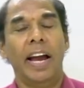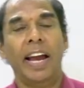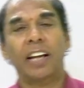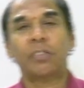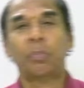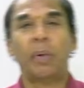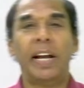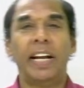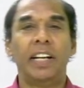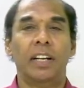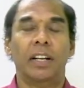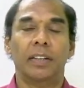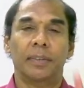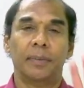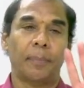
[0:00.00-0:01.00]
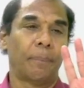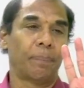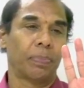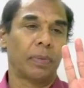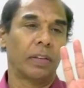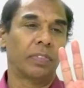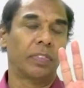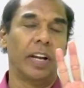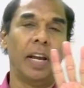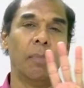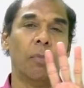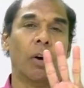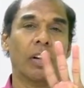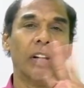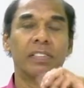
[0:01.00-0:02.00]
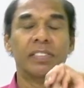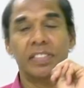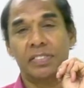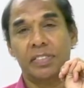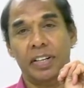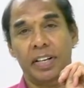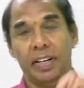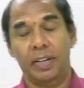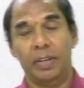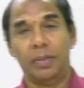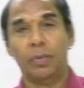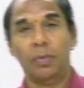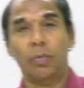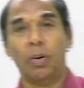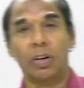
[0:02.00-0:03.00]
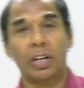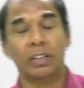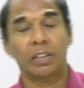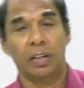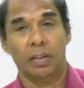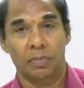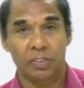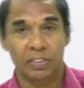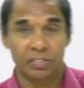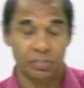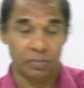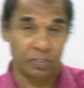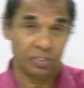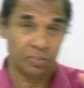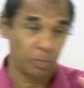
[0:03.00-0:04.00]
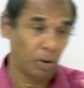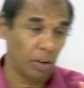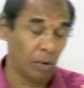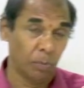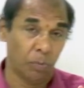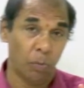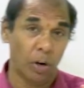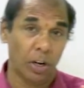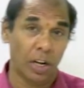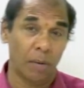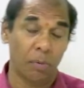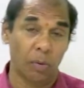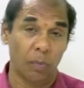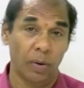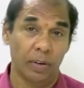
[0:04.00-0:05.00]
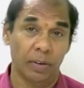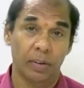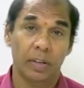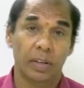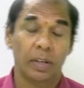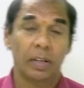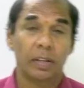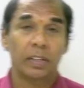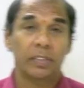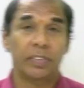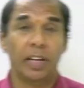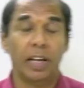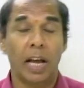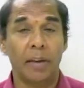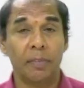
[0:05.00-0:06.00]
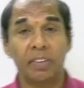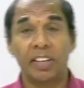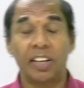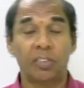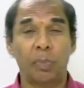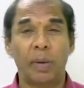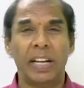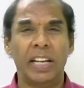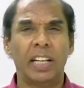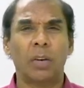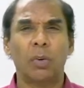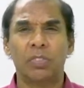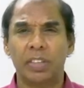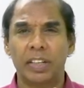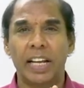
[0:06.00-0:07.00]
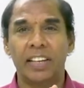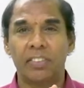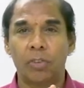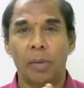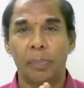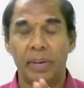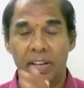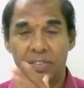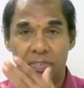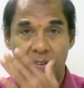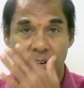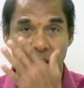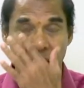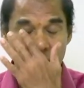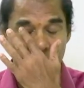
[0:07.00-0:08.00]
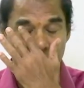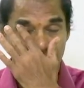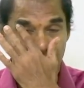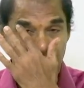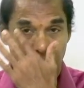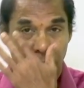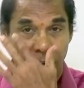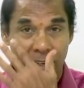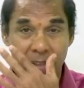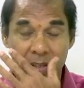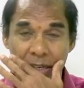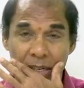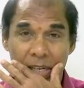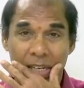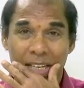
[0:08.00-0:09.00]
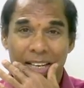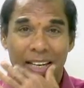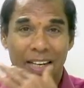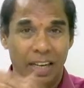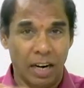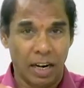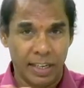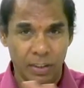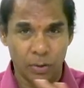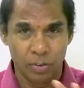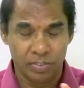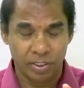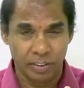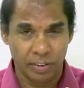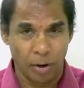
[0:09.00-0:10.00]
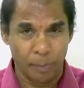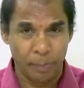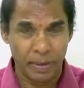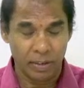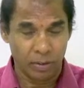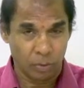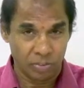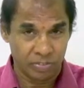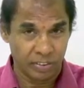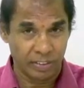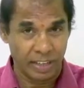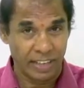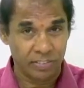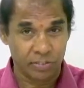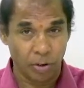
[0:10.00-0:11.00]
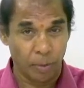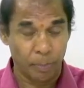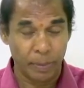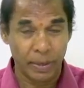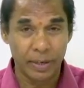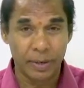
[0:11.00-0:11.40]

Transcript: explained three models yesterday. What are the first model? Model number 1. See, I was explaining the question tags topic yesterday, right? Regarding question tags topic,